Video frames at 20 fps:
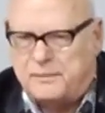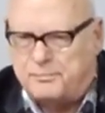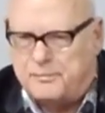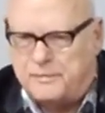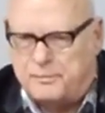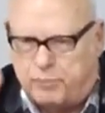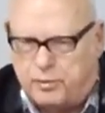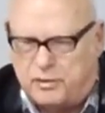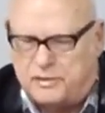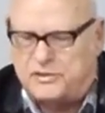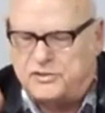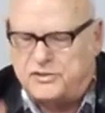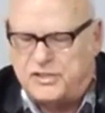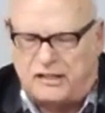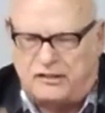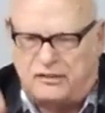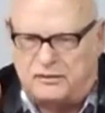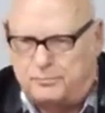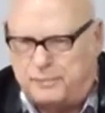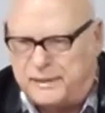put in
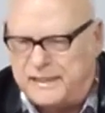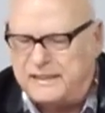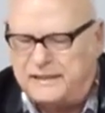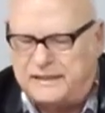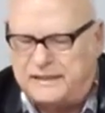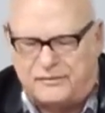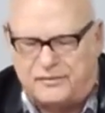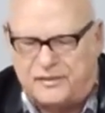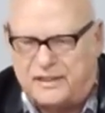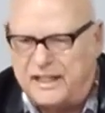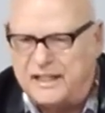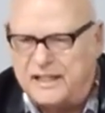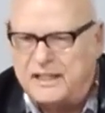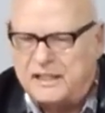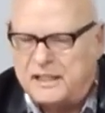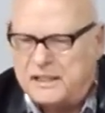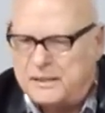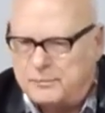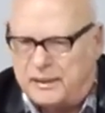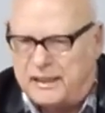jail and beaten every day.
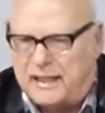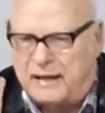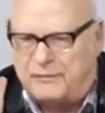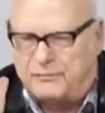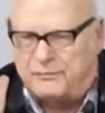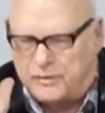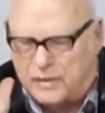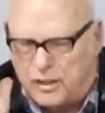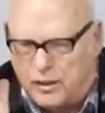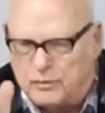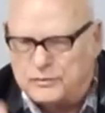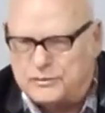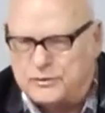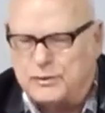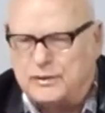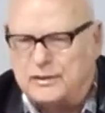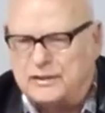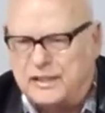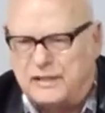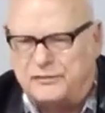But I've gone
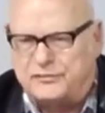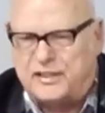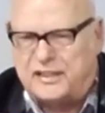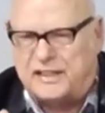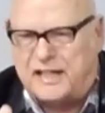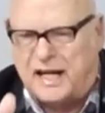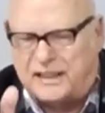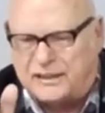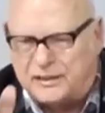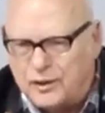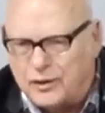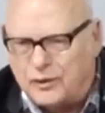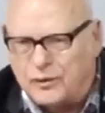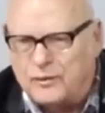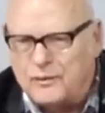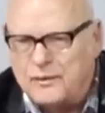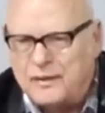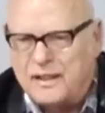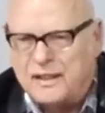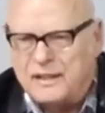through enough that I
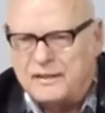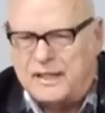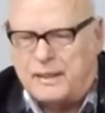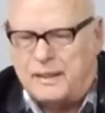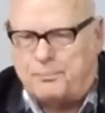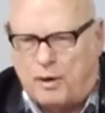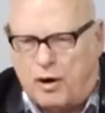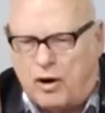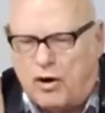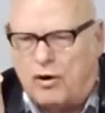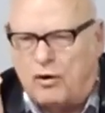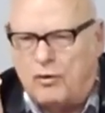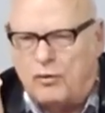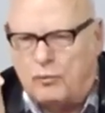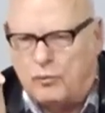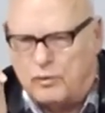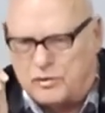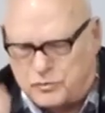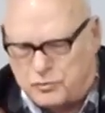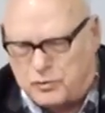know that Paul
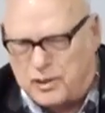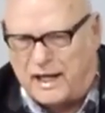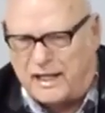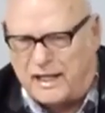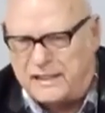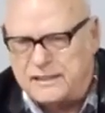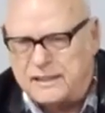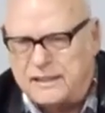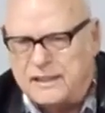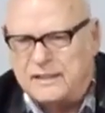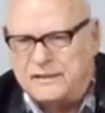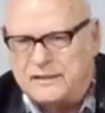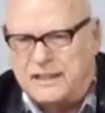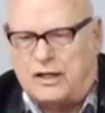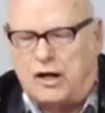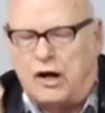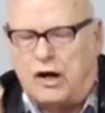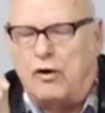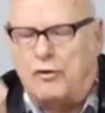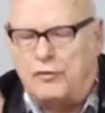was right, that
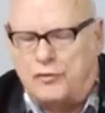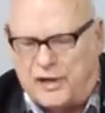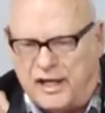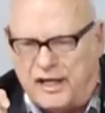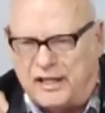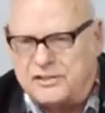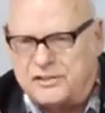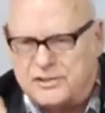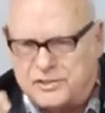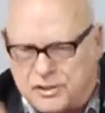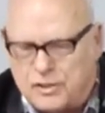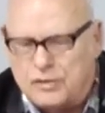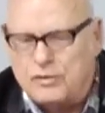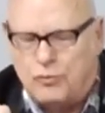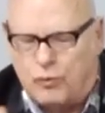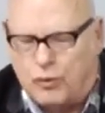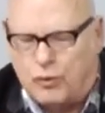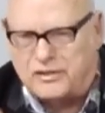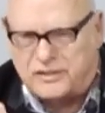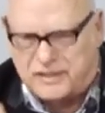all things do
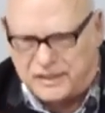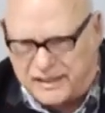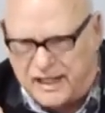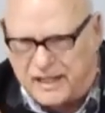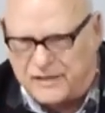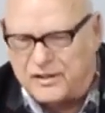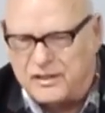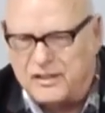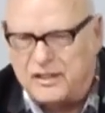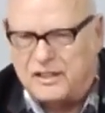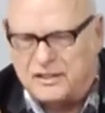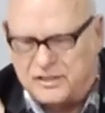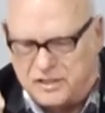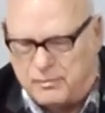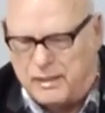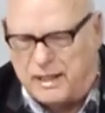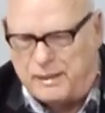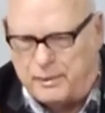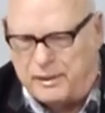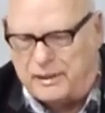work together to
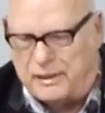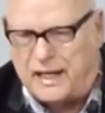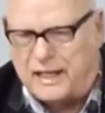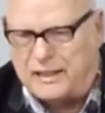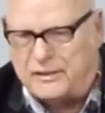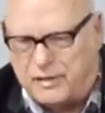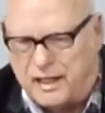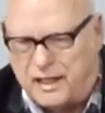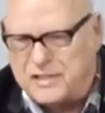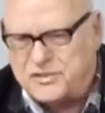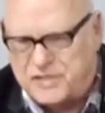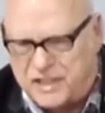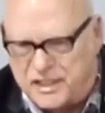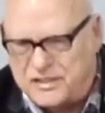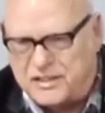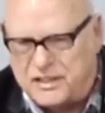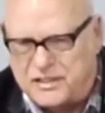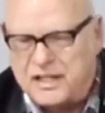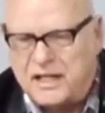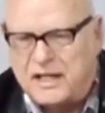make me like Christ
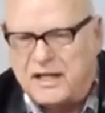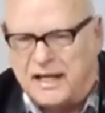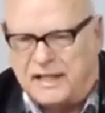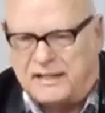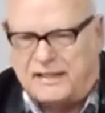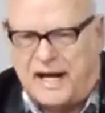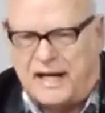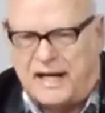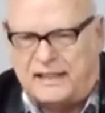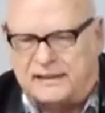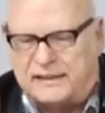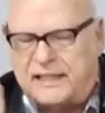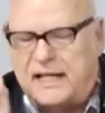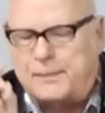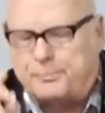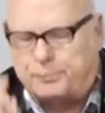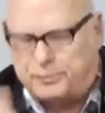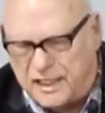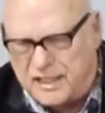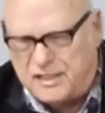Jesus. And I can take
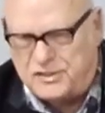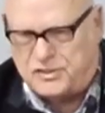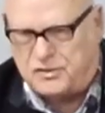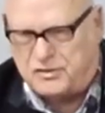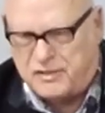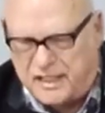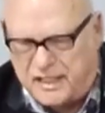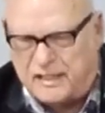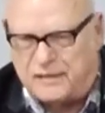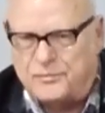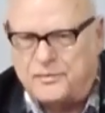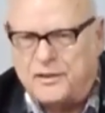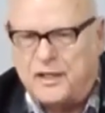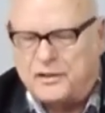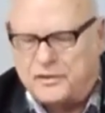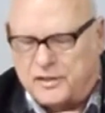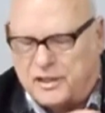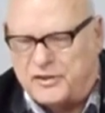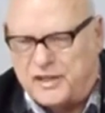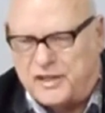pleasure in
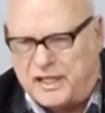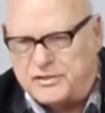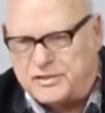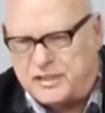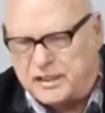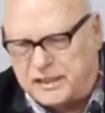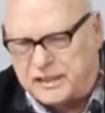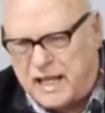the things that